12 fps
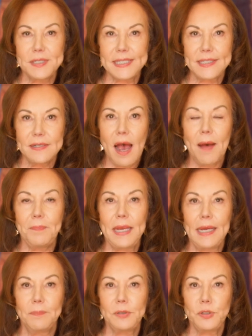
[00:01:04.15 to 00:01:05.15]

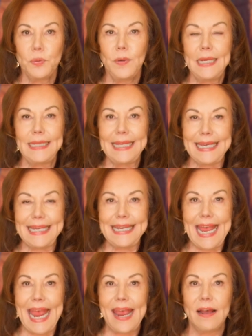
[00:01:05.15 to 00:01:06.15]
stopping between the
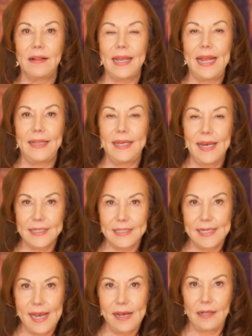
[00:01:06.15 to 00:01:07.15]
inhale and the
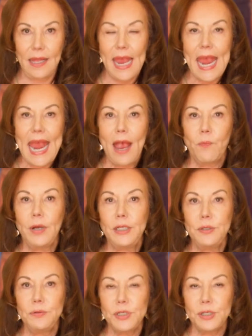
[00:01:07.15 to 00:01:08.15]
exhale. And when
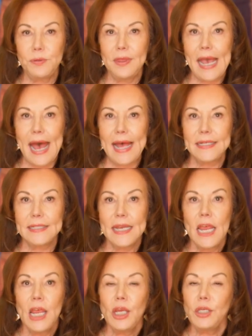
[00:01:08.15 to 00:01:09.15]
you do that,
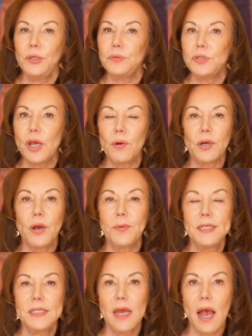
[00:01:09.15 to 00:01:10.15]
you don't go
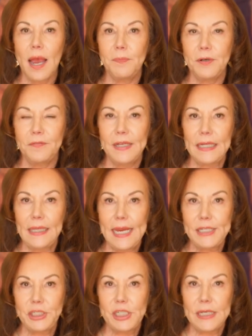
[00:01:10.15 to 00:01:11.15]
into
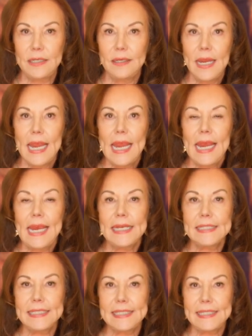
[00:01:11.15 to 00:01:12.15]
hyperventilation.
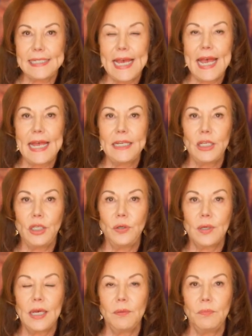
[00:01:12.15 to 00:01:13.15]
Instead, you
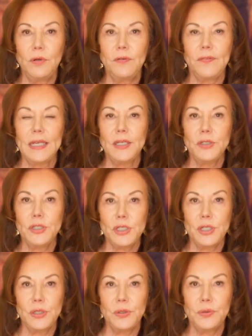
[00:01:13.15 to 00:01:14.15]
can move
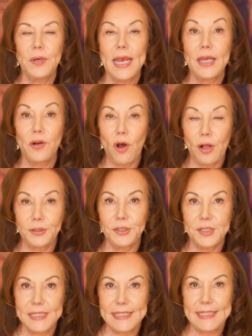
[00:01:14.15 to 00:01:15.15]
into an
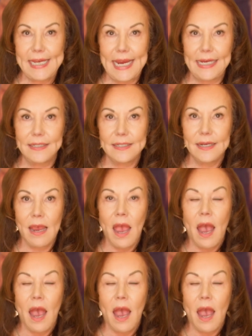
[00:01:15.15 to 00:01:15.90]
altered state.